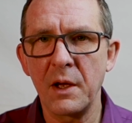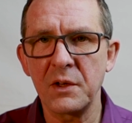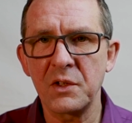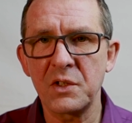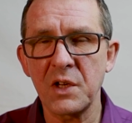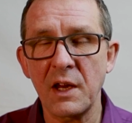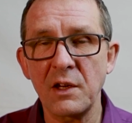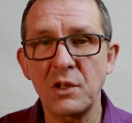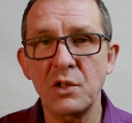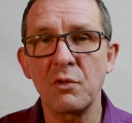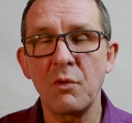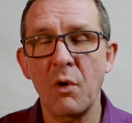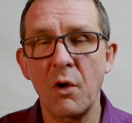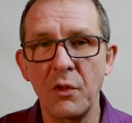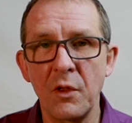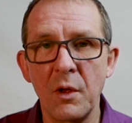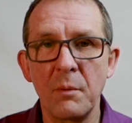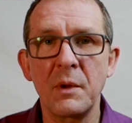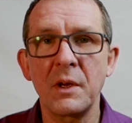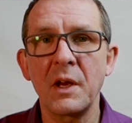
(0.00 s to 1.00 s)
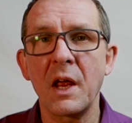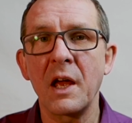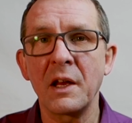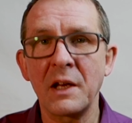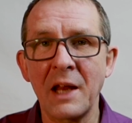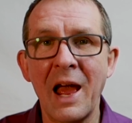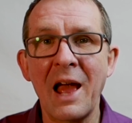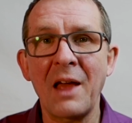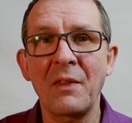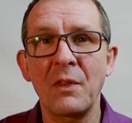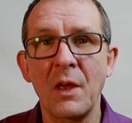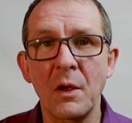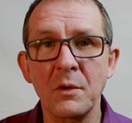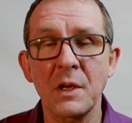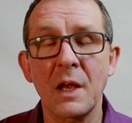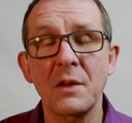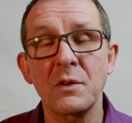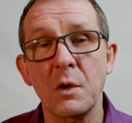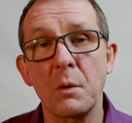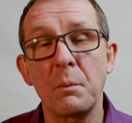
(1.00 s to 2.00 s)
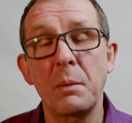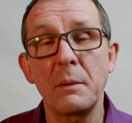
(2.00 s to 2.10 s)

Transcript: data on them and hand those out so